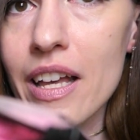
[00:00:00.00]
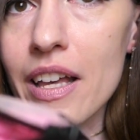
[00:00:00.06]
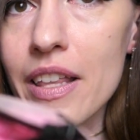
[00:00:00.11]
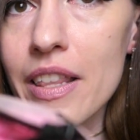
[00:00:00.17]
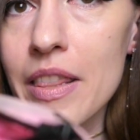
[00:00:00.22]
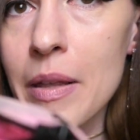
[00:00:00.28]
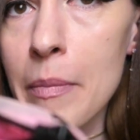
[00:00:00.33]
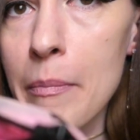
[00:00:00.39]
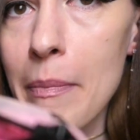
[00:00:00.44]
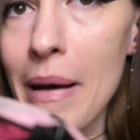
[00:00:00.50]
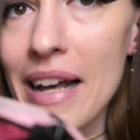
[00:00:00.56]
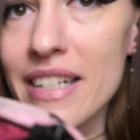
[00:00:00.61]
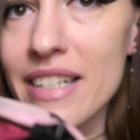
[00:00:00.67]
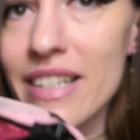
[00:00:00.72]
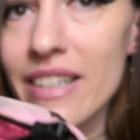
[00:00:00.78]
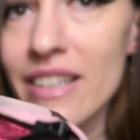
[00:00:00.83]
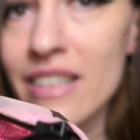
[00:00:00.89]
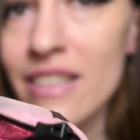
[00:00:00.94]
the
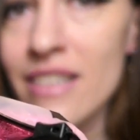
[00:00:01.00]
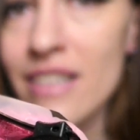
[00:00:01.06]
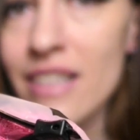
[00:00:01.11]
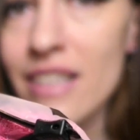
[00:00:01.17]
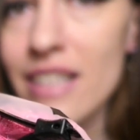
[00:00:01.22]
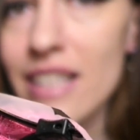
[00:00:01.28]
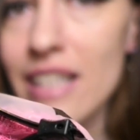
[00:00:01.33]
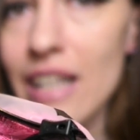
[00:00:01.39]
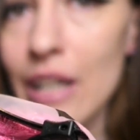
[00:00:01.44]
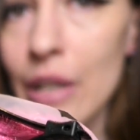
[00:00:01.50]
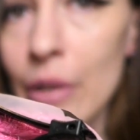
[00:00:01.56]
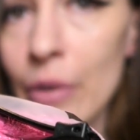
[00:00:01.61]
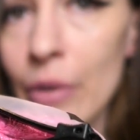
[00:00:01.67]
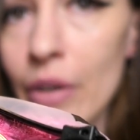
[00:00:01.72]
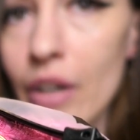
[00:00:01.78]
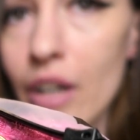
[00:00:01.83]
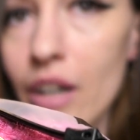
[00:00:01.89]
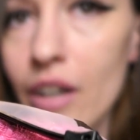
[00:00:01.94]
buttons
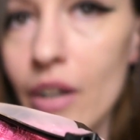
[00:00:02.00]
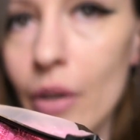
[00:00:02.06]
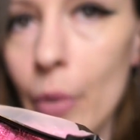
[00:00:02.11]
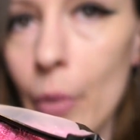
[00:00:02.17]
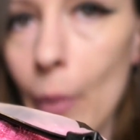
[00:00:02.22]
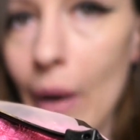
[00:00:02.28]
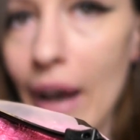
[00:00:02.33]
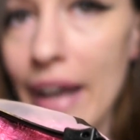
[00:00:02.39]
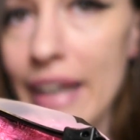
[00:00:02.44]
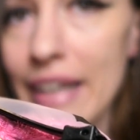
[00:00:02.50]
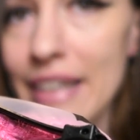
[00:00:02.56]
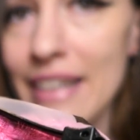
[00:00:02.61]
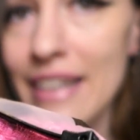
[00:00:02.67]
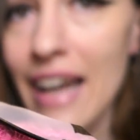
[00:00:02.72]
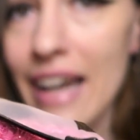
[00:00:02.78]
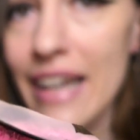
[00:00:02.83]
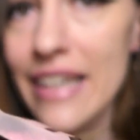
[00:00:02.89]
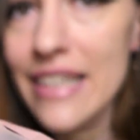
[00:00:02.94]
look quite
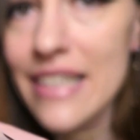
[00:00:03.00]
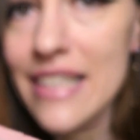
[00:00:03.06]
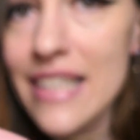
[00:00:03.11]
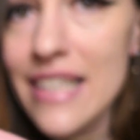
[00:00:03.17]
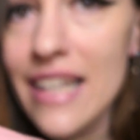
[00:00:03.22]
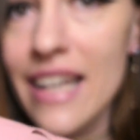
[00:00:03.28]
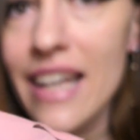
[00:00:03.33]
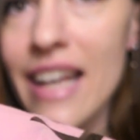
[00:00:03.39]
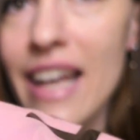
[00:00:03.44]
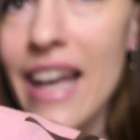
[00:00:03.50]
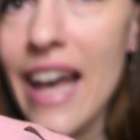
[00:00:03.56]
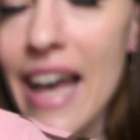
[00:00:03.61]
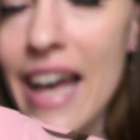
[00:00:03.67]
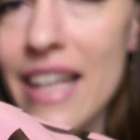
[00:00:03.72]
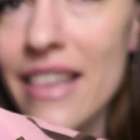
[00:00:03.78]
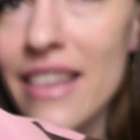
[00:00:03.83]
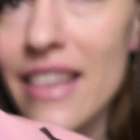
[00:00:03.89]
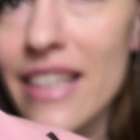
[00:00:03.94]
nice.
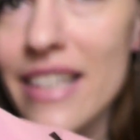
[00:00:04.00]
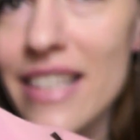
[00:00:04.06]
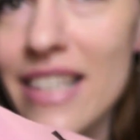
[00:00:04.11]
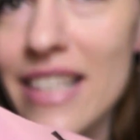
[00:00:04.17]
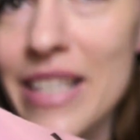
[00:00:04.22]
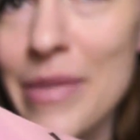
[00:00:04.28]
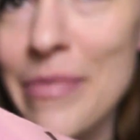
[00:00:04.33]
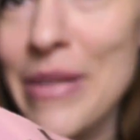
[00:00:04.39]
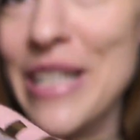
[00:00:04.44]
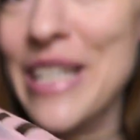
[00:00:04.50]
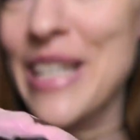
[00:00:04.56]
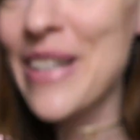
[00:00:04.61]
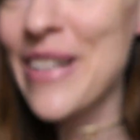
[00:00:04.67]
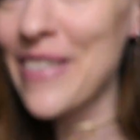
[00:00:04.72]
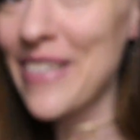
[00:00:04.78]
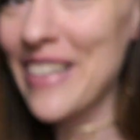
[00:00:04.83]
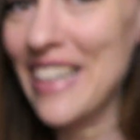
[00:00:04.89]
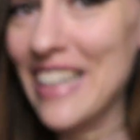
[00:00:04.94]
And this is the
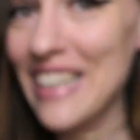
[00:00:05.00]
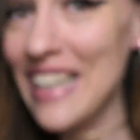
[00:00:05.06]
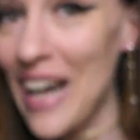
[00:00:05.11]
material.